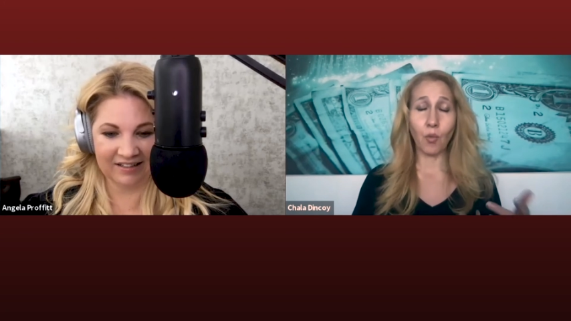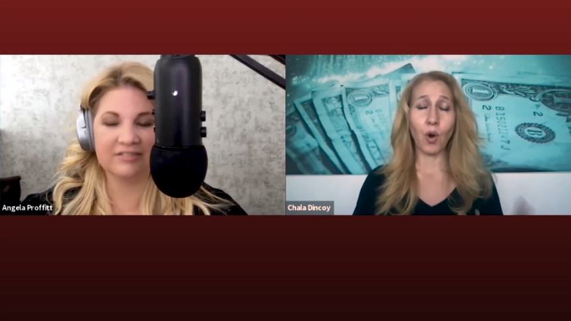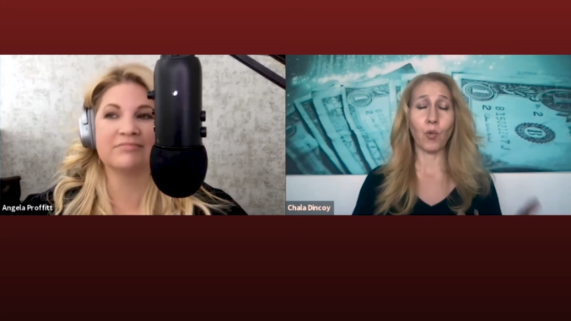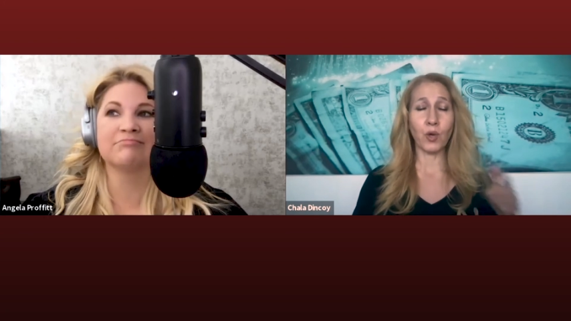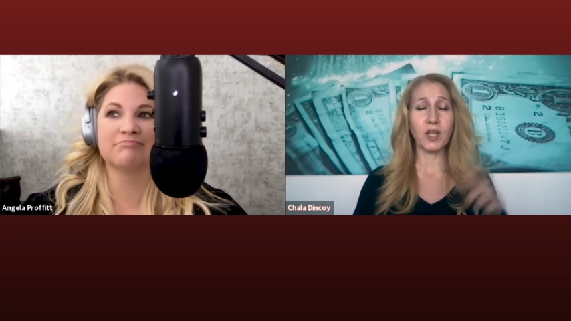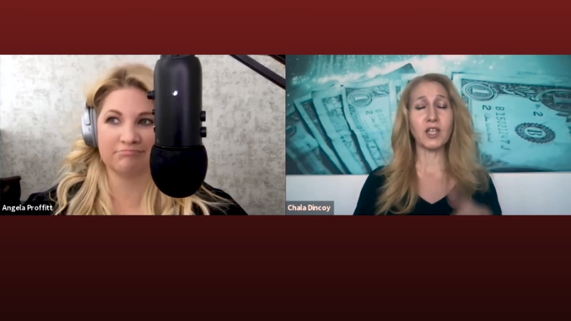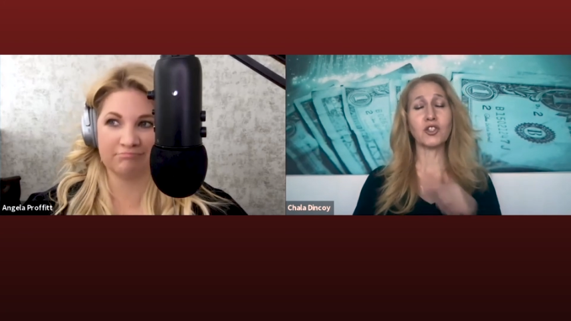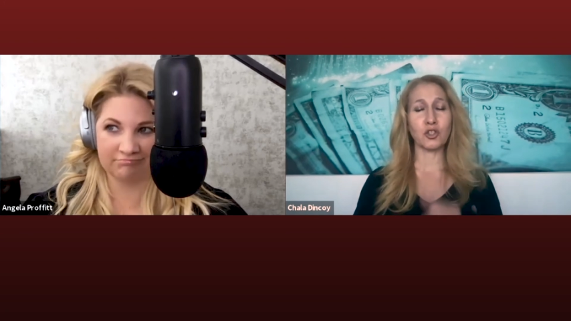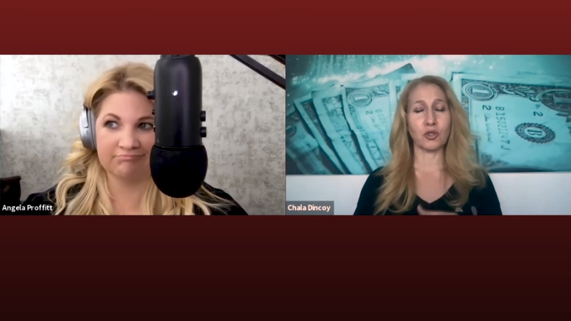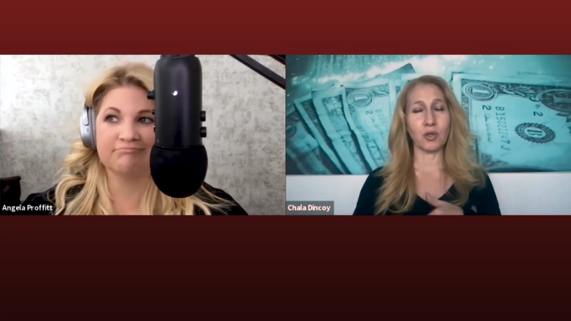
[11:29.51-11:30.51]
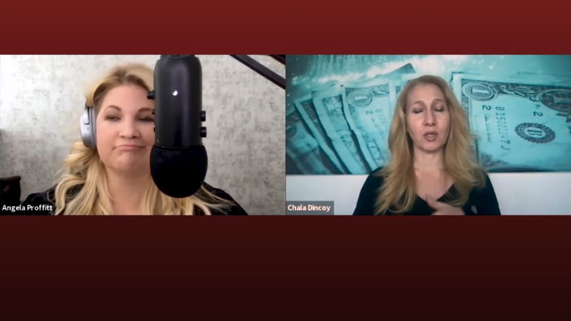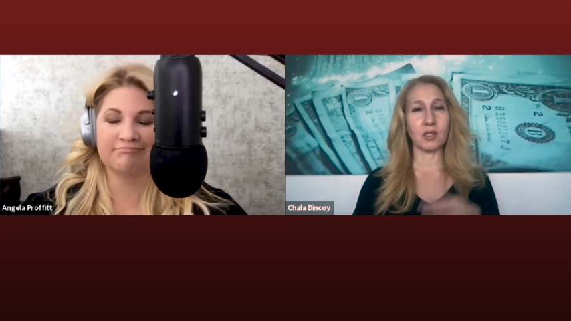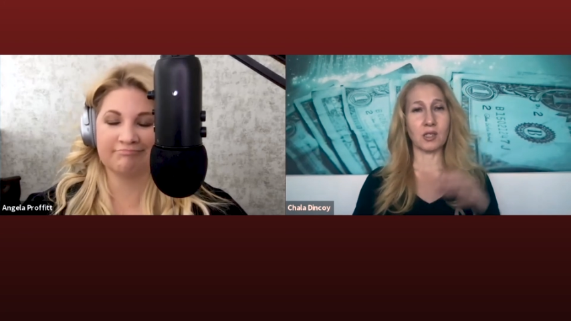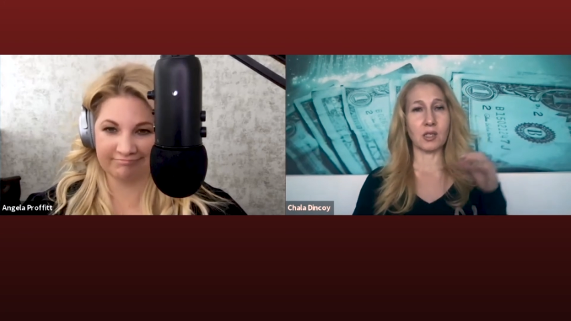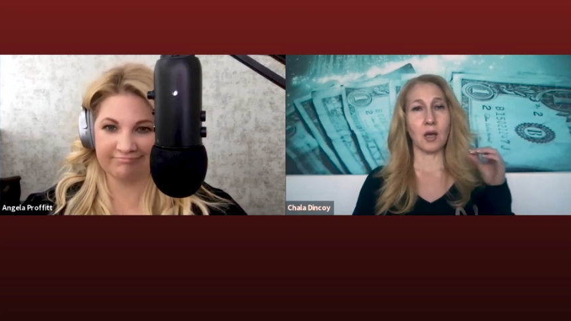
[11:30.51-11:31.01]
Speaker 1: What we do
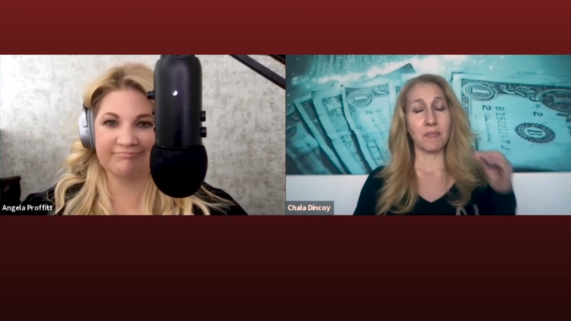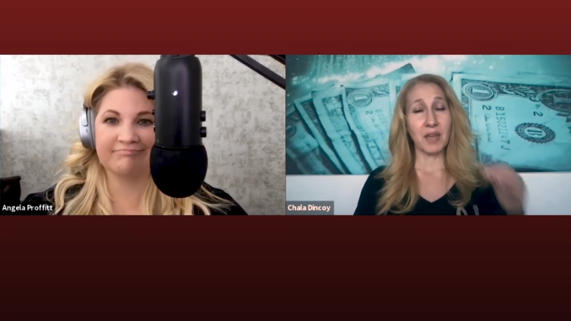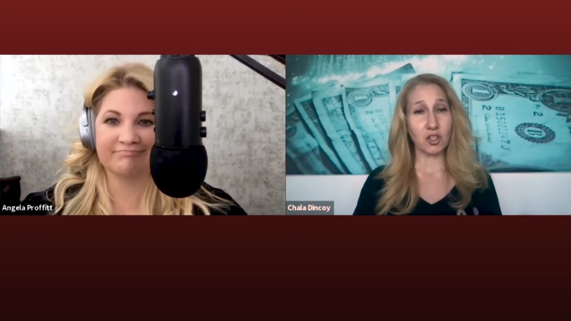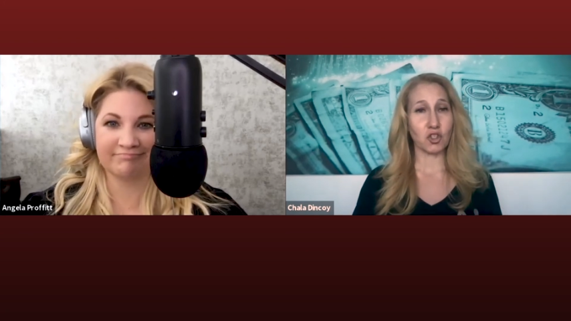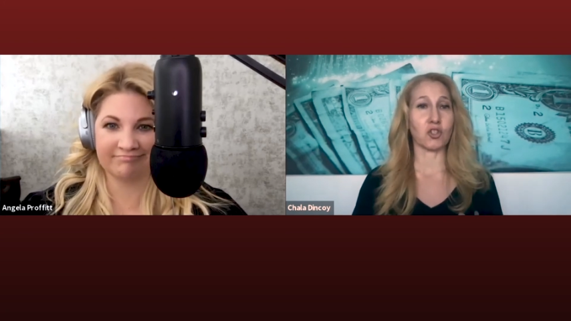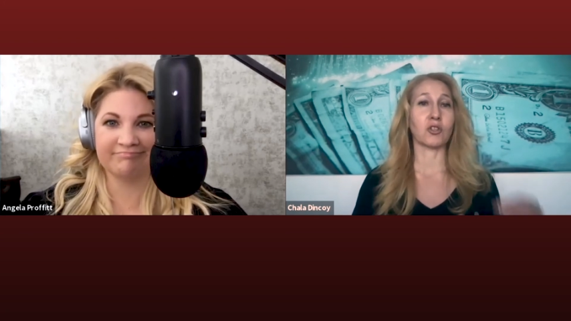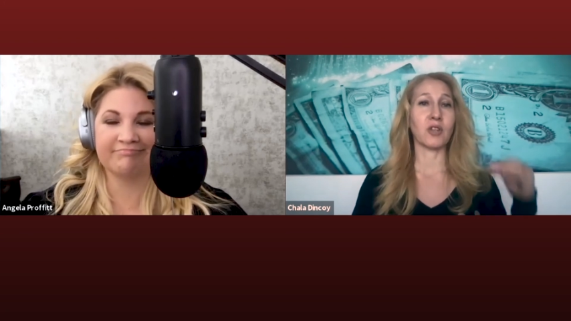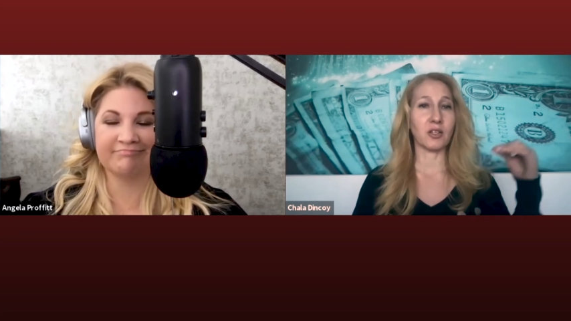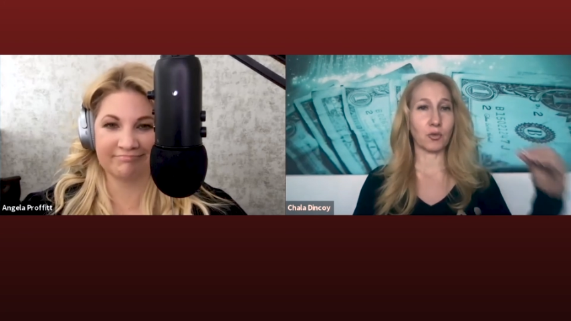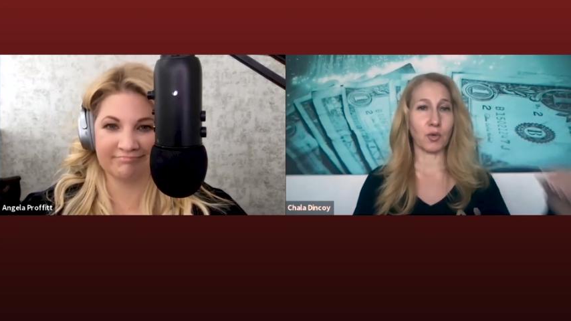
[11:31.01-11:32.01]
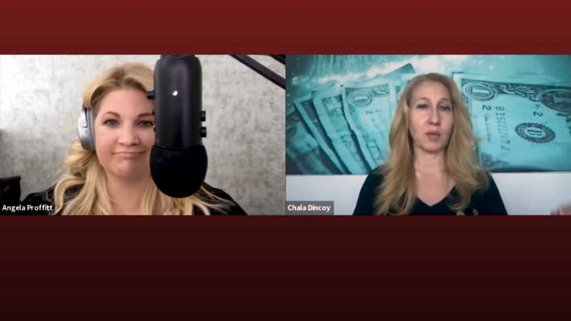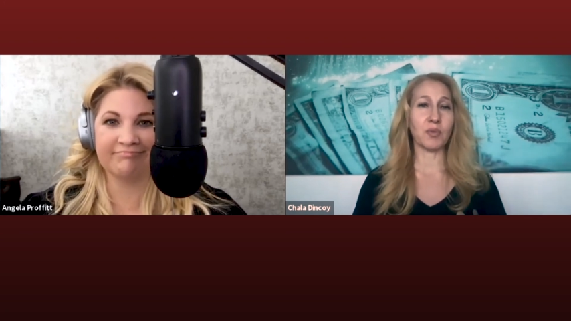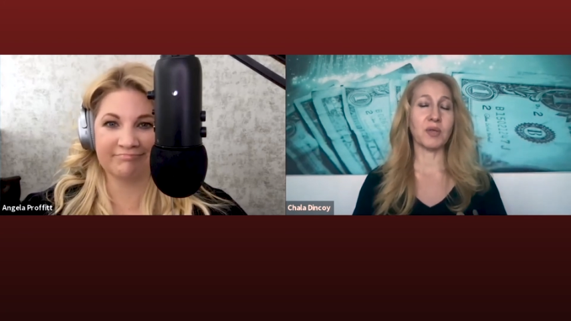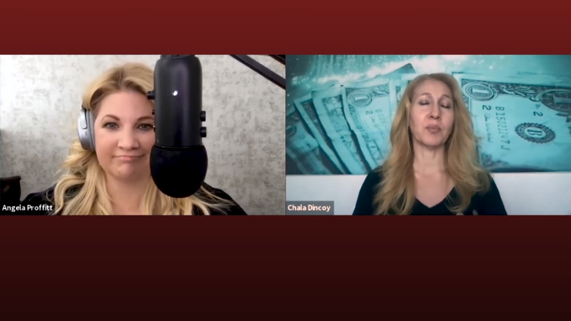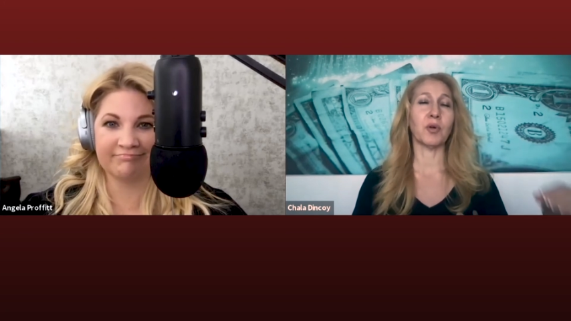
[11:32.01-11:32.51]
is make sure that the right
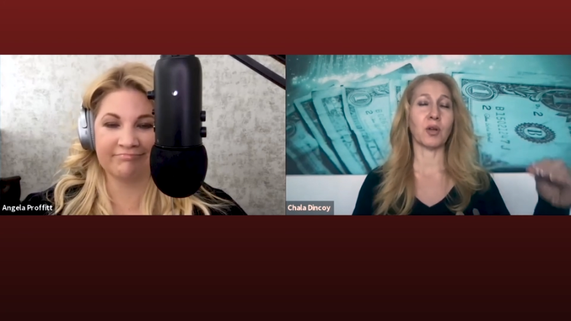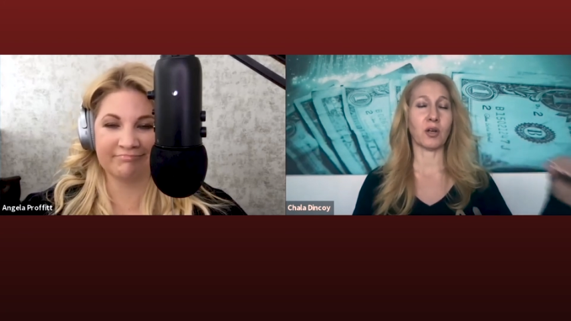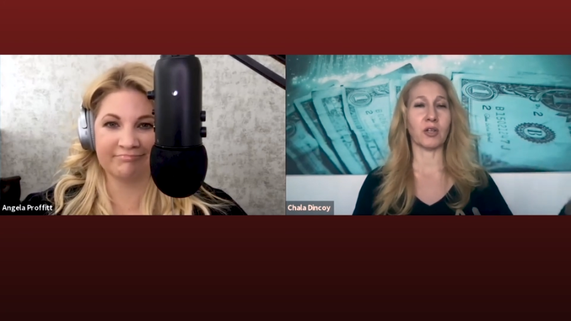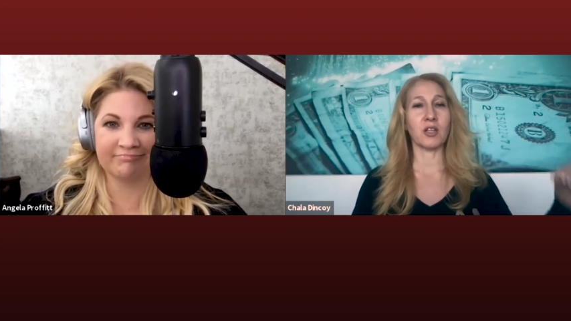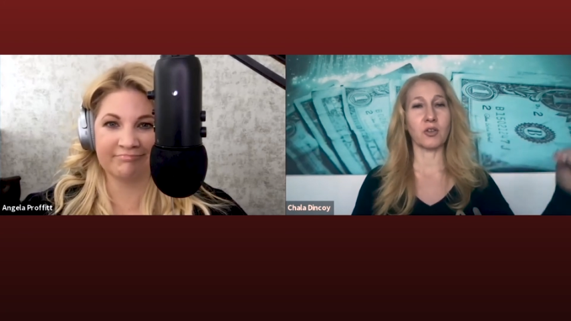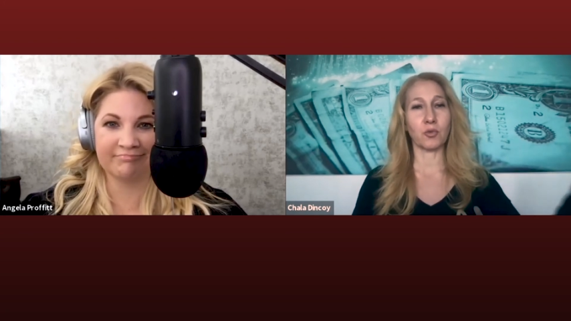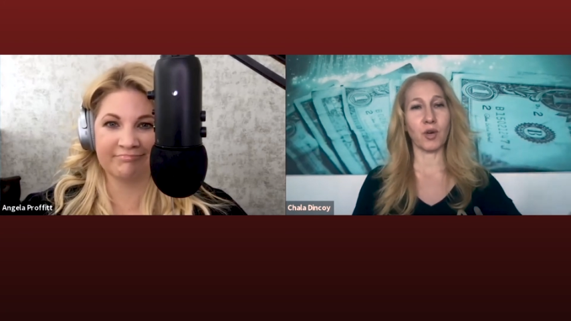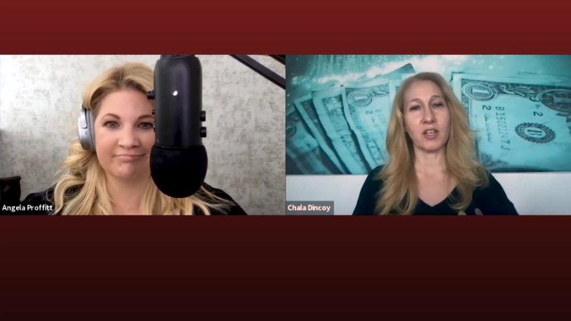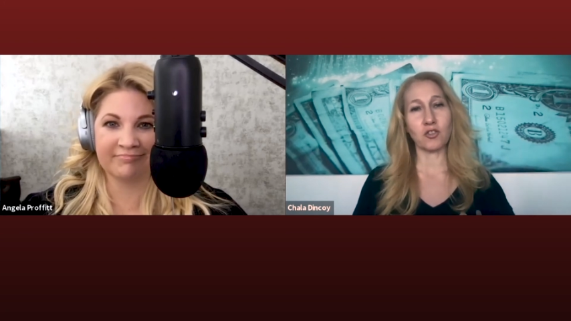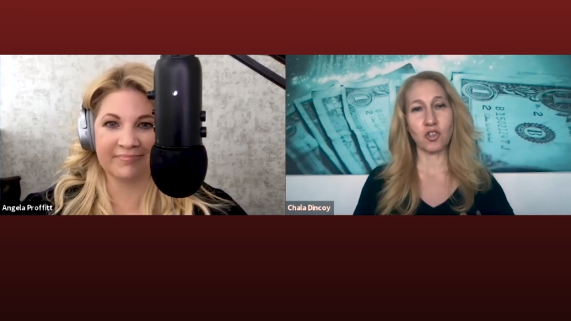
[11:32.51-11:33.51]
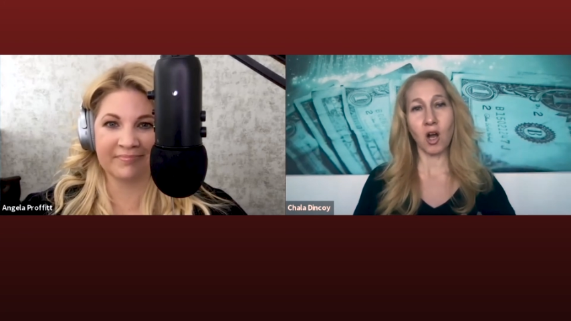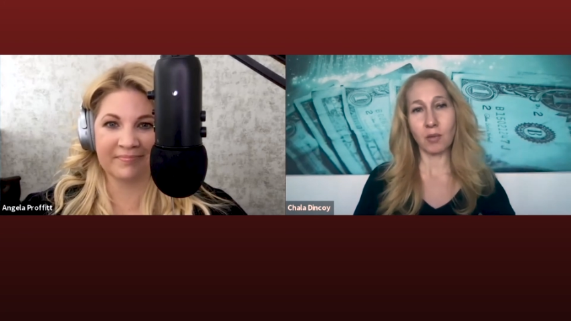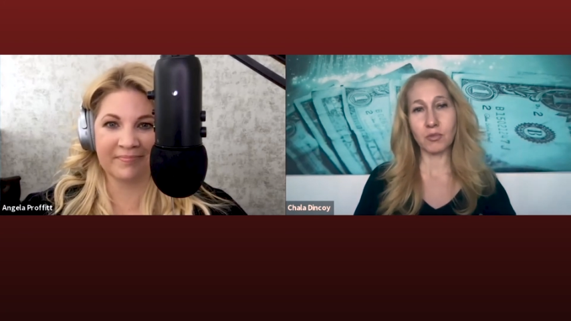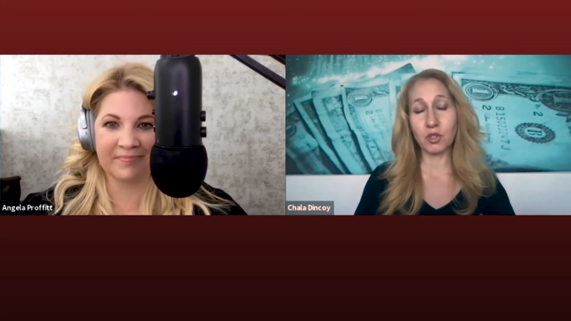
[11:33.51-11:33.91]
people are in the right jobs